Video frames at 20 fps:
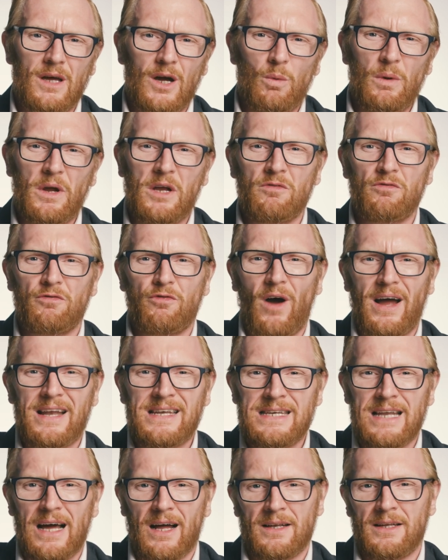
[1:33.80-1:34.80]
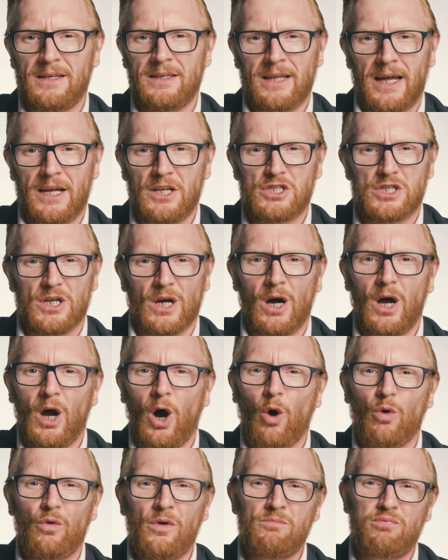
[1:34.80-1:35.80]
We can find none in nature
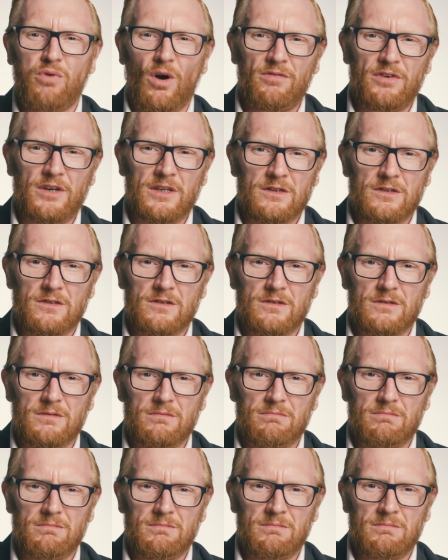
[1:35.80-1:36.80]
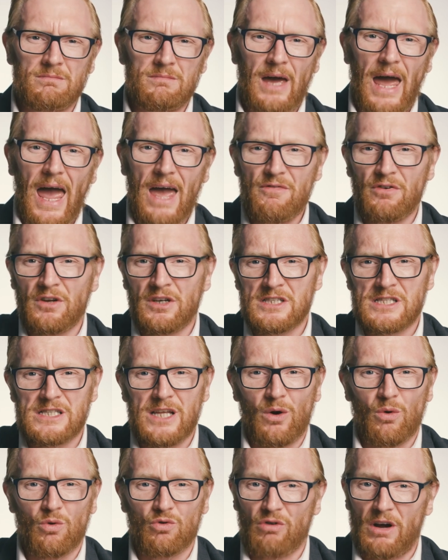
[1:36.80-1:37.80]
or in providence. Heaven has
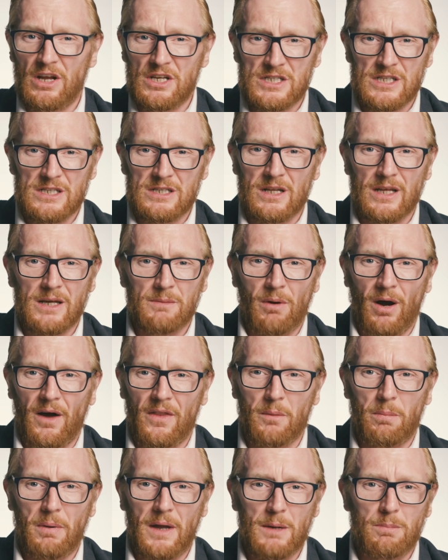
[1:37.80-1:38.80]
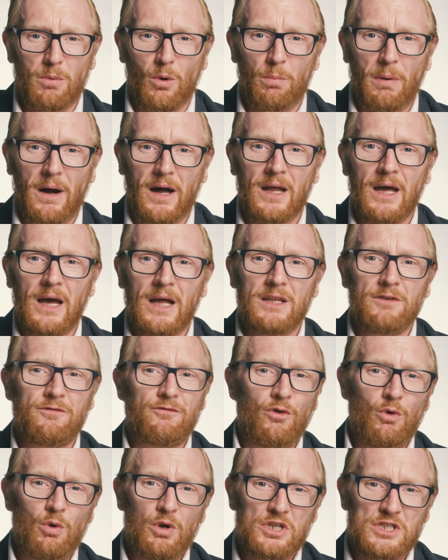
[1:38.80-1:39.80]
dealt graciously by the people, but the
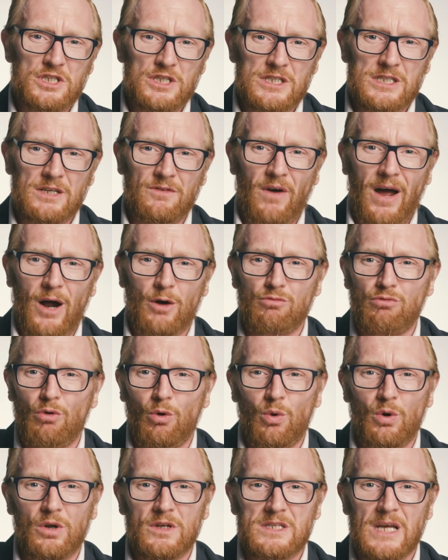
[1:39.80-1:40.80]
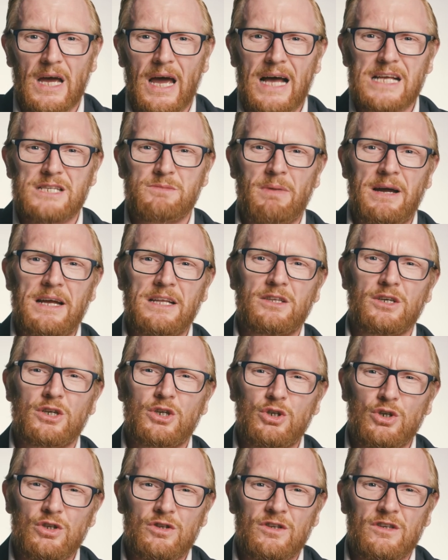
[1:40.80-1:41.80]
foolishness of our rulers has made the
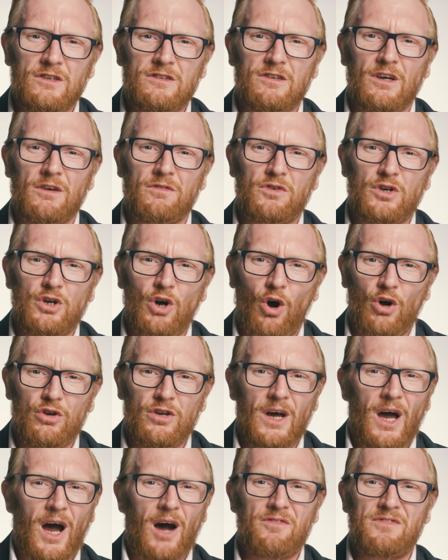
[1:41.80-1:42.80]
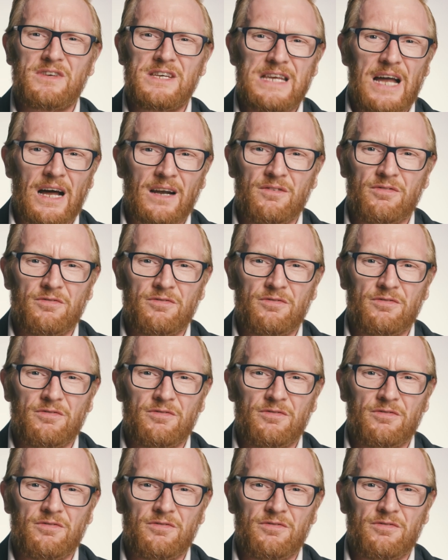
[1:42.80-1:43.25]
goodness of God of none